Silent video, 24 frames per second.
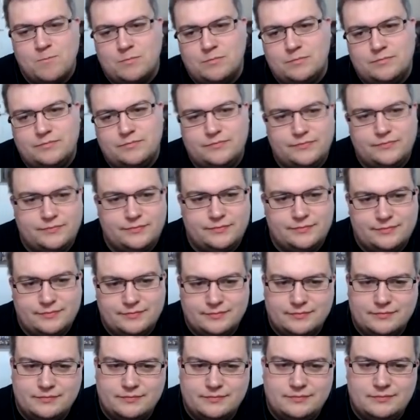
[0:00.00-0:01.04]

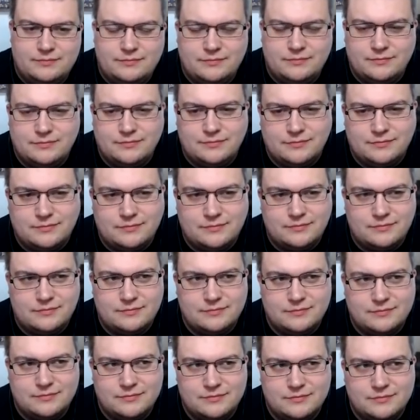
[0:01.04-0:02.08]

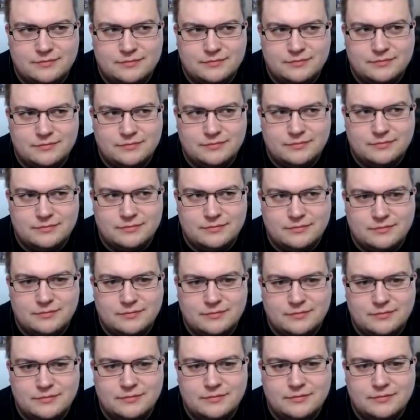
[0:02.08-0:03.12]

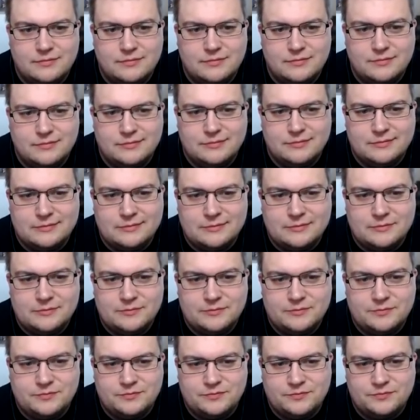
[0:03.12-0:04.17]

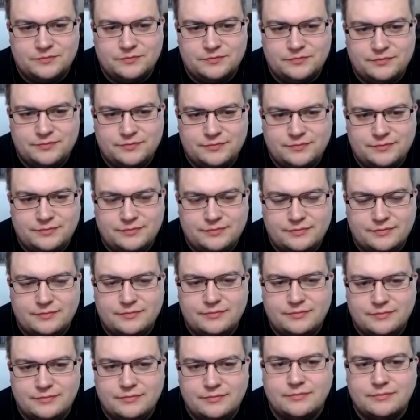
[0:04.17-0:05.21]

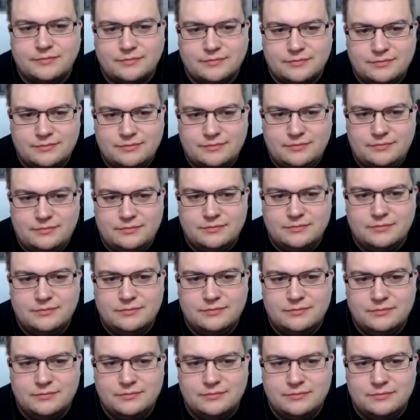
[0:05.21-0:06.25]

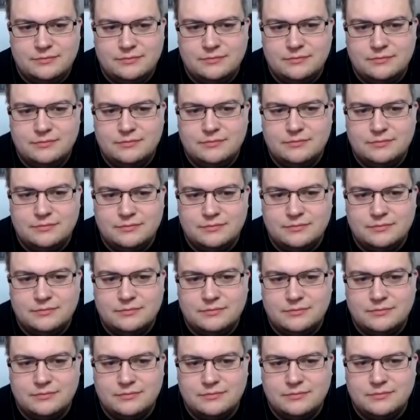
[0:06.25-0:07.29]

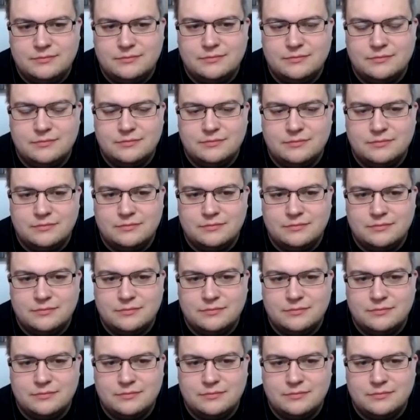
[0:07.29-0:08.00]
(not speaking)